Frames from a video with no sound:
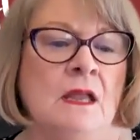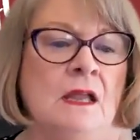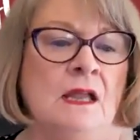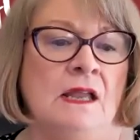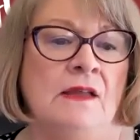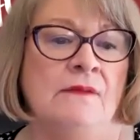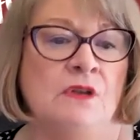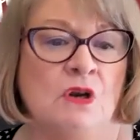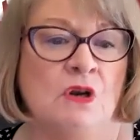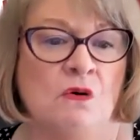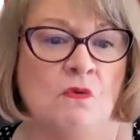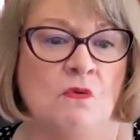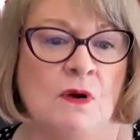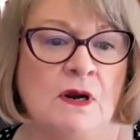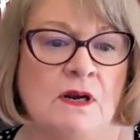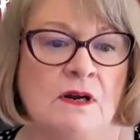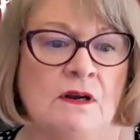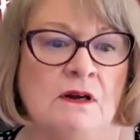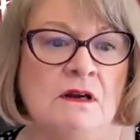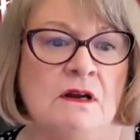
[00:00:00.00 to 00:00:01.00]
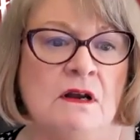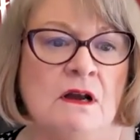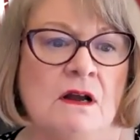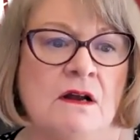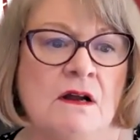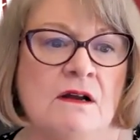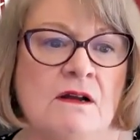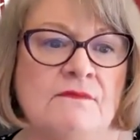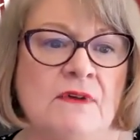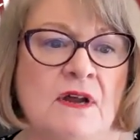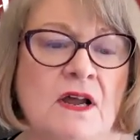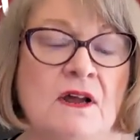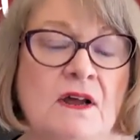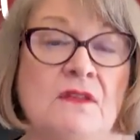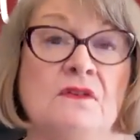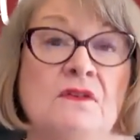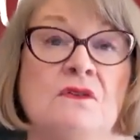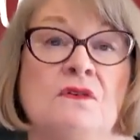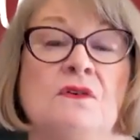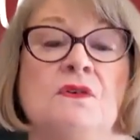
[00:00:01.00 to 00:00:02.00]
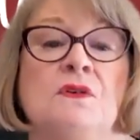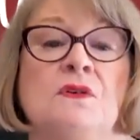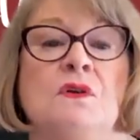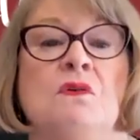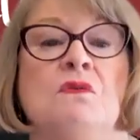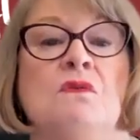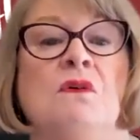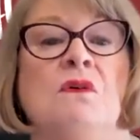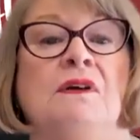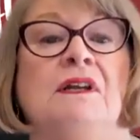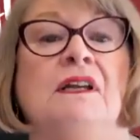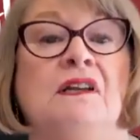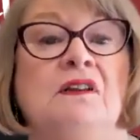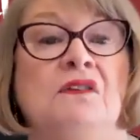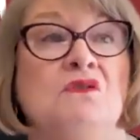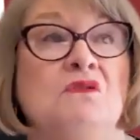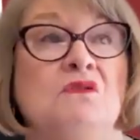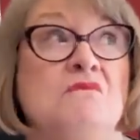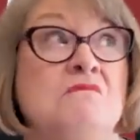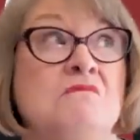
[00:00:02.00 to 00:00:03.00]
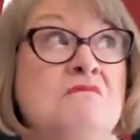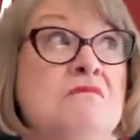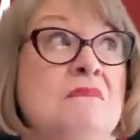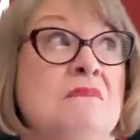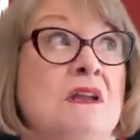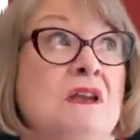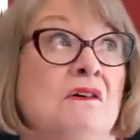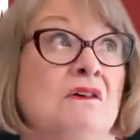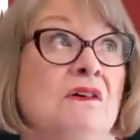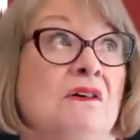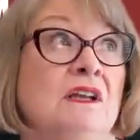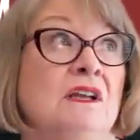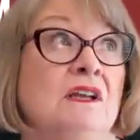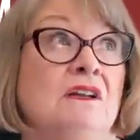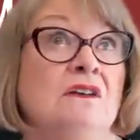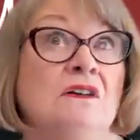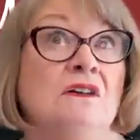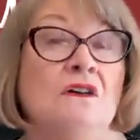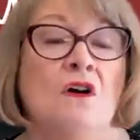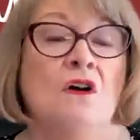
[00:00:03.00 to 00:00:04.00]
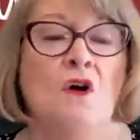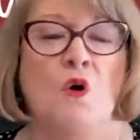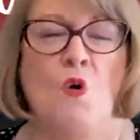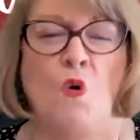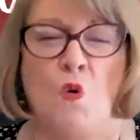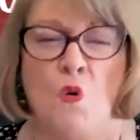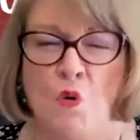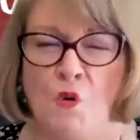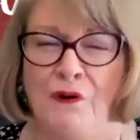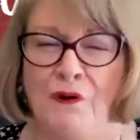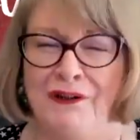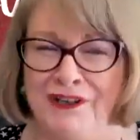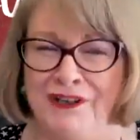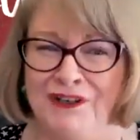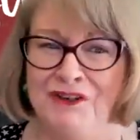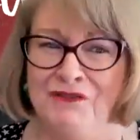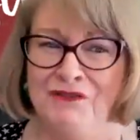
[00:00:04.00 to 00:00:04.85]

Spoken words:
If you're aware of others who are either married or in a